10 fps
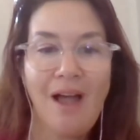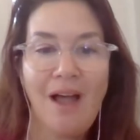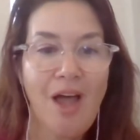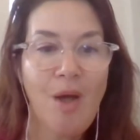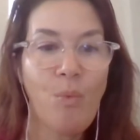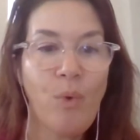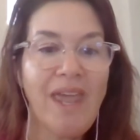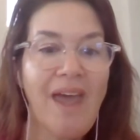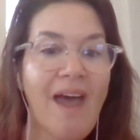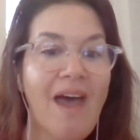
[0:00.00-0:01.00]
Um,
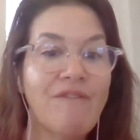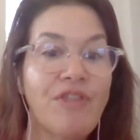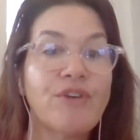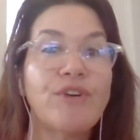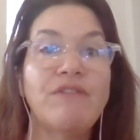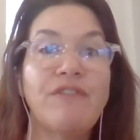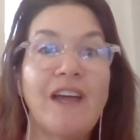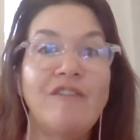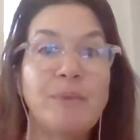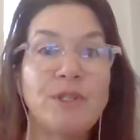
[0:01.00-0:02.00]
we have
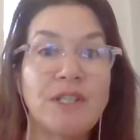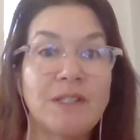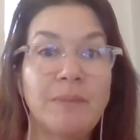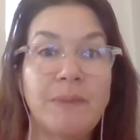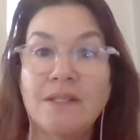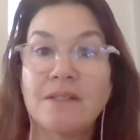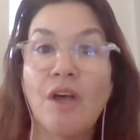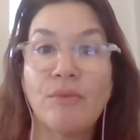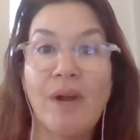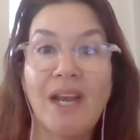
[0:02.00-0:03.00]
35 participants
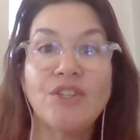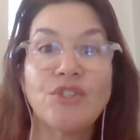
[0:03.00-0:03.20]
already,